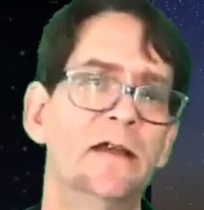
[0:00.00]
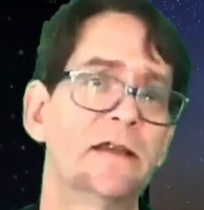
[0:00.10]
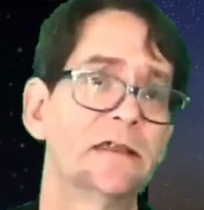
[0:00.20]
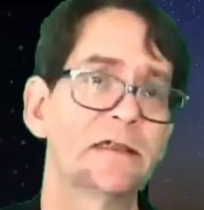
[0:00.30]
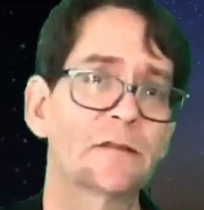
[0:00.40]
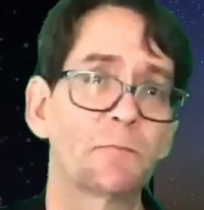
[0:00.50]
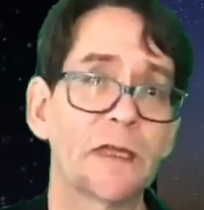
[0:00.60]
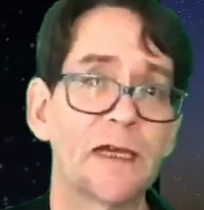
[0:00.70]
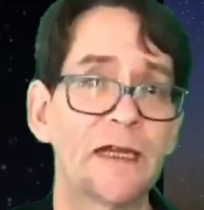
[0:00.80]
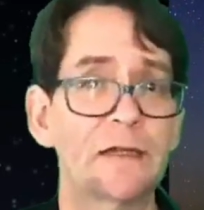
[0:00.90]
the
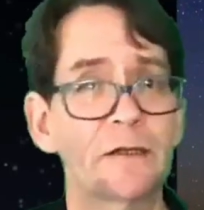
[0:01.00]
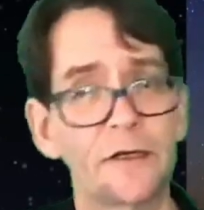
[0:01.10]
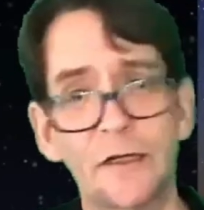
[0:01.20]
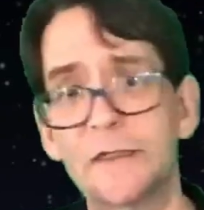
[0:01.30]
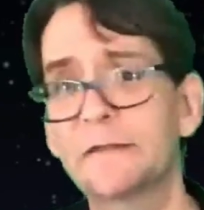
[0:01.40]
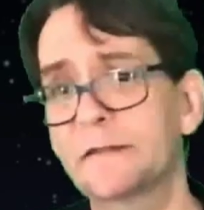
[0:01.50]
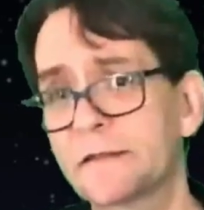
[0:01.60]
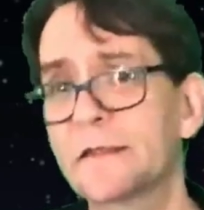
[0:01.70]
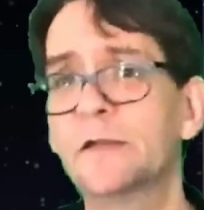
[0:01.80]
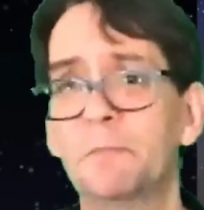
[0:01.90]
display could
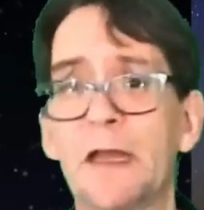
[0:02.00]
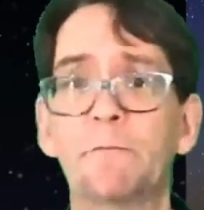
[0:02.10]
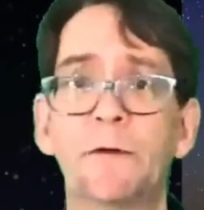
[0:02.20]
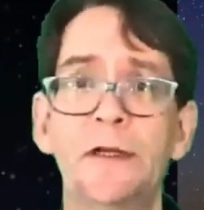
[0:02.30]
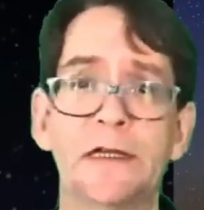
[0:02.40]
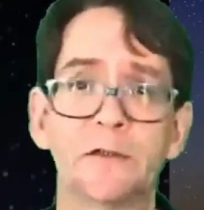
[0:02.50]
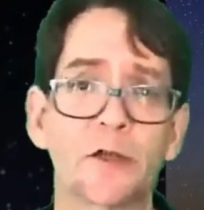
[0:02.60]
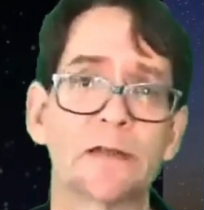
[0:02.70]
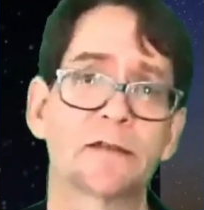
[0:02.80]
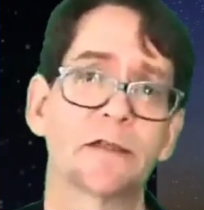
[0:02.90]
still make for an
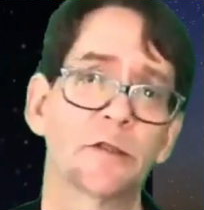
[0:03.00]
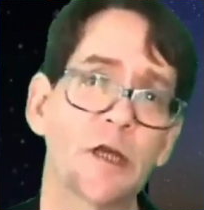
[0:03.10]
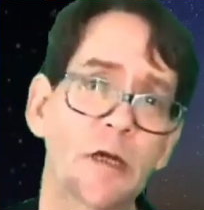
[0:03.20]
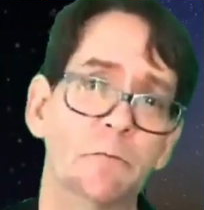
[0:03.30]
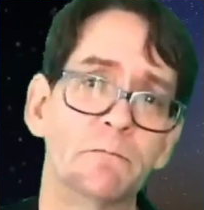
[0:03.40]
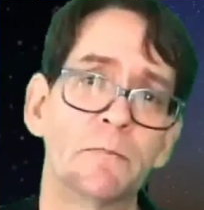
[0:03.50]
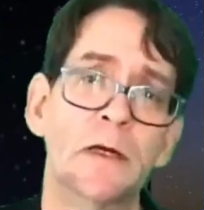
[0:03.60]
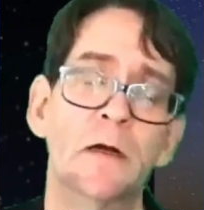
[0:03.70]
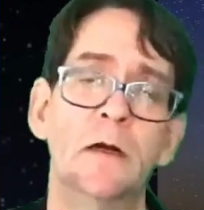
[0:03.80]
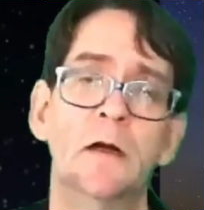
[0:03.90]
interesting show.
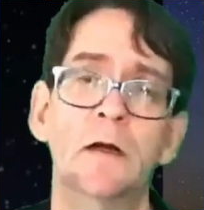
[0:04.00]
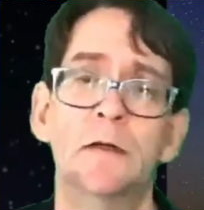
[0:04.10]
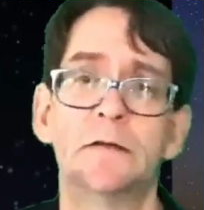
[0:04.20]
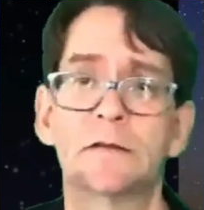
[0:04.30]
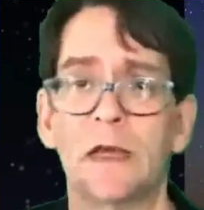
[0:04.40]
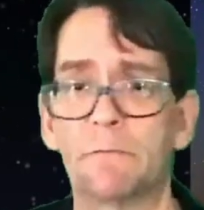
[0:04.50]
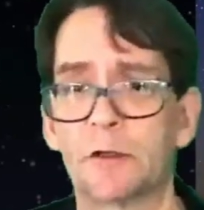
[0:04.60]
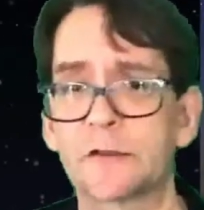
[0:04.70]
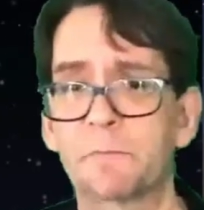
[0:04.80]
Several